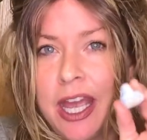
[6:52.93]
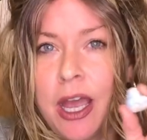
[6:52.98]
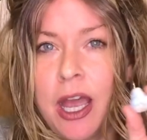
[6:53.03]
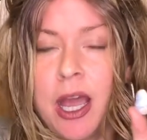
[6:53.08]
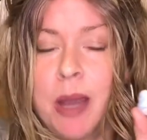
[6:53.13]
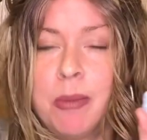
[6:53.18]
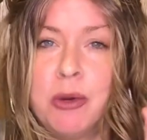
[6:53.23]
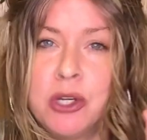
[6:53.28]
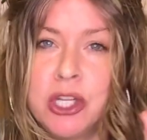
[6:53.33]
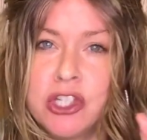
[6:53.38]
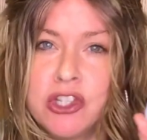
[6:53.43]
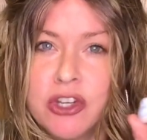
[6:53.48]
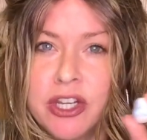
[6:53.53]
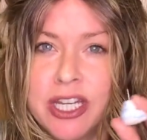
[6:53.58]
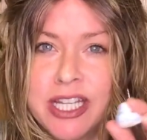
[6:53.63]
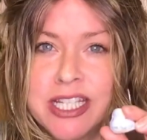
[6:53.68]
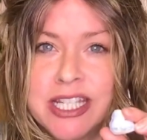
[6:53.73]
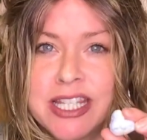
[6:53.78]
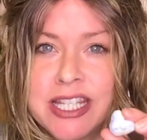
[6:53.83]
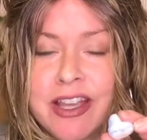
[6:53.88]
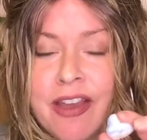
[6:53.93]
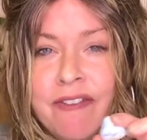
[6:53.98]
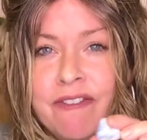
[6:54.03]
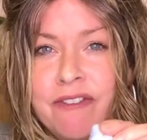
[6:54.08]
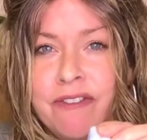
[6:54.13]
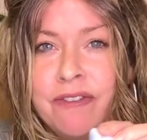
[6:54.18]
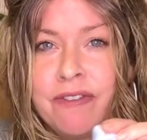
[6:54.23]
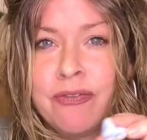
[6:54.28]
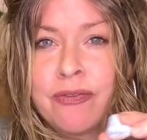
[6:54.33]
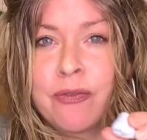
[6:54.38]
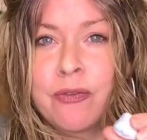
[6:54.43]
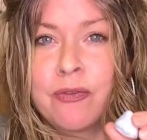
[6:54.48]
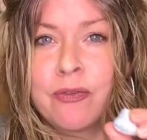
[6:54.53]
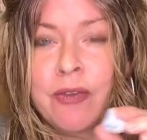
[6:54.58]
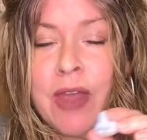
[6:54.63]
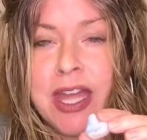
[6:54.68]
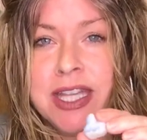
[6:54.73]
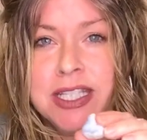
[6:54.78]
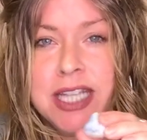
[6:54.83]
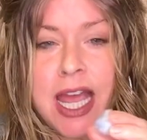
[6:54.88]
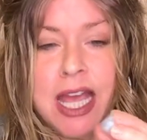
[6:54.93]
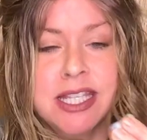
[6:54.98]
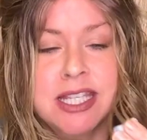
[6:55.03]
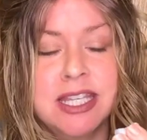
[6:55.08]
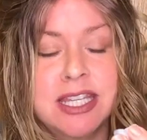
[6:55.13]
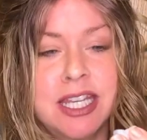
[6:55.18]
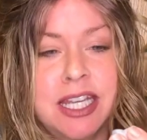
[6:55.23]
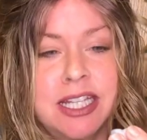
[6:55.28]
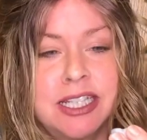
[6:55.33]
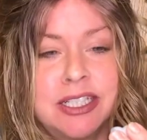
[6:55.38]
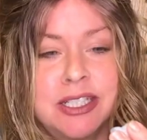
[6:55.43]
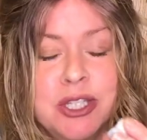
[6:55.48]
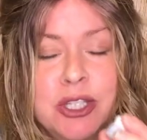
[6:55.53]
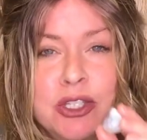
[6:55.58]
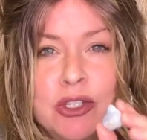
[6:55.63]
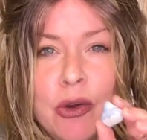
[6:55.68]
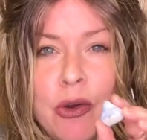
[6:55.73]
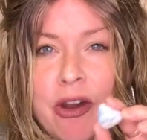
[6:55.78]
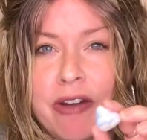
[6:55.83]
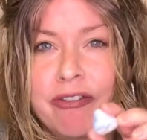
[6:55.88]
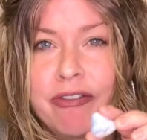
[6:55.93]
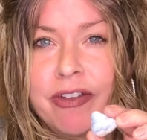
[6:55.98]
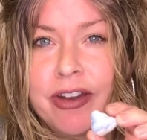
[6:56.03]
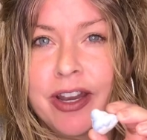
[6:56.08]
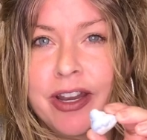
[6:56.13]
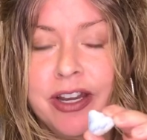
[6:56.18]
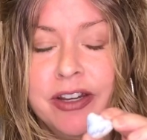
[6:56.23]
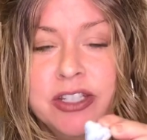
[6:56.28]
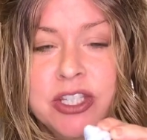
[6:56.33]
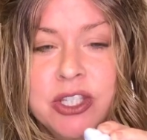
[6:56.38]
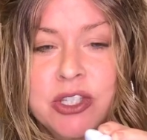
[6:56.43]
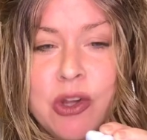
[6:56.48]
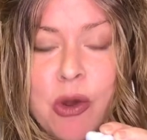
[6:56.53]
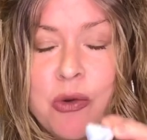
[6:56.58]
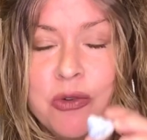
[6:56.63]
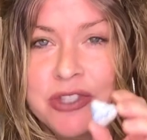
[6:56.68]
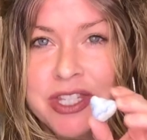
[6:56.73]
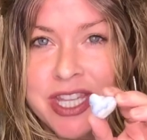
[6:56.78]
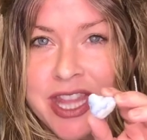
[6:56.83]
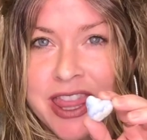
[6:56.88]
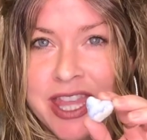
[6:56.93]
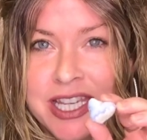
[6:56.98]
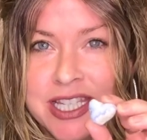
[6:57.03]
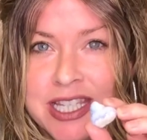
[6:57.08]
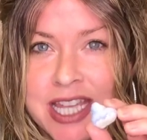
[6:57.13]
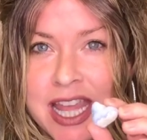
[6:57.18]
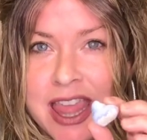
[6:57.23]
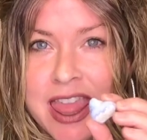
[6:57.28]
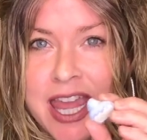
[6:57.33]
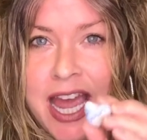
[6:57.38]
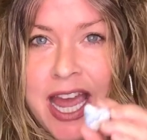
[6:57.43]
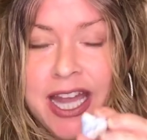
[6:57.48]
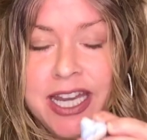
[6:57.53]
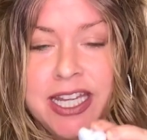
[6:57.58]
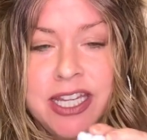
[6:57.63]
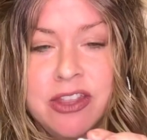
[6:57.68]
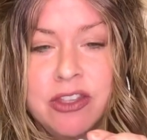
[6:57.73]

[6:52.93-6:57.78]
Bodhi Tree is a fantastic little store for stones and things like that,